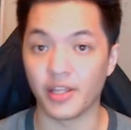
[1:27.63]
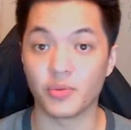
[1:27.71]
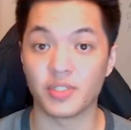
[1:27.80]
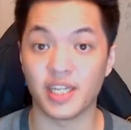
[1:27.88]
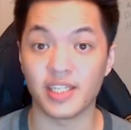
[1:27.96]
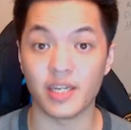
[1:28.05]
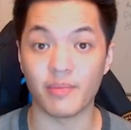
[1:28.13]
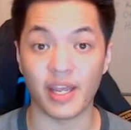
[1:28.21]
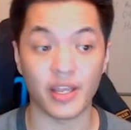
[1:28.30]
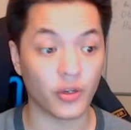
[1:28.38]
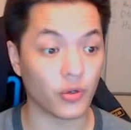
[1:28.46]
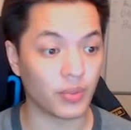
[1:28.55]
This was sent in by
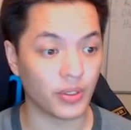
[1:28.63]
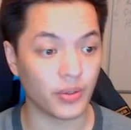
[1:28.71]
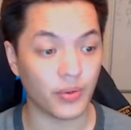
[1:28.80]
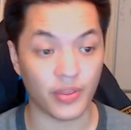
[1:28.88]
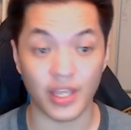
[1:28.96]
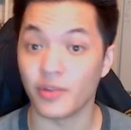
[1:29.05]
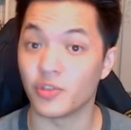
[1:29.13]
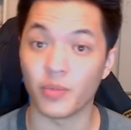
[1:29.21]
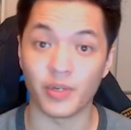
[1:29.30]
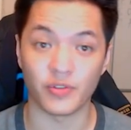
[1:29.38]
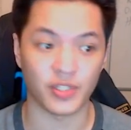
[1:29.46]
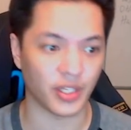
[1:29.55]
Inkublu. Thank you so
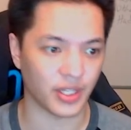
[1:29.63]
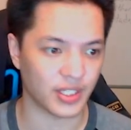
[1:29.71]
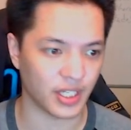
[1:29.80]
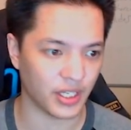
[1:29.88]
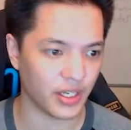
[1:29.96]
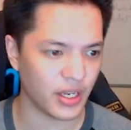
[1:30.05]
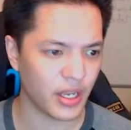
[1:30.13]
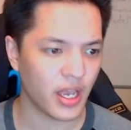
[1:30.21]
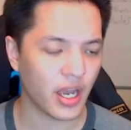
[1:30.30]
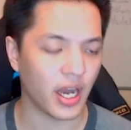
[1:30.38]
much for sending this in.